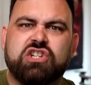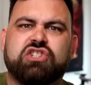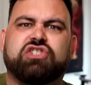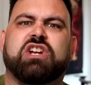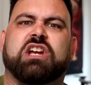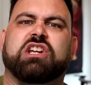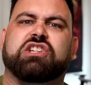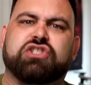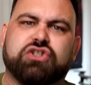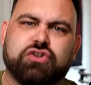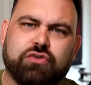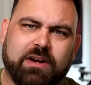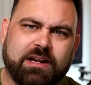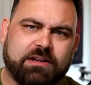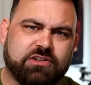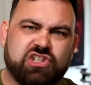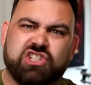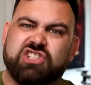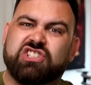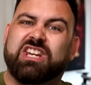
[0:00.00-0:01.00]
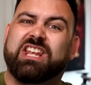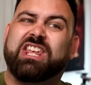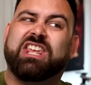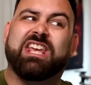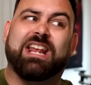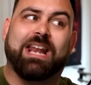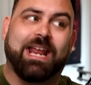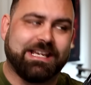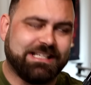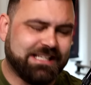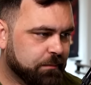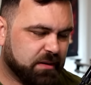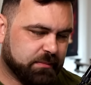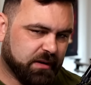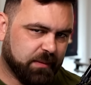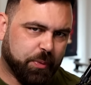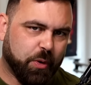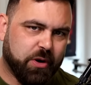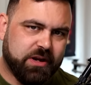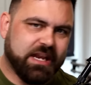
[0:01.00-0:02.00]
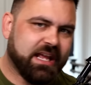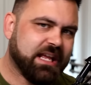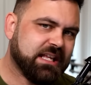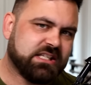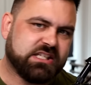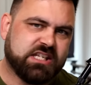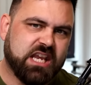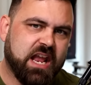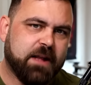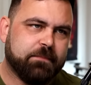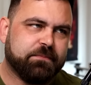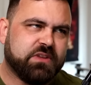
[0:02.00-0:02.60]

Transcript: gesturing, gesticulating. But my point is,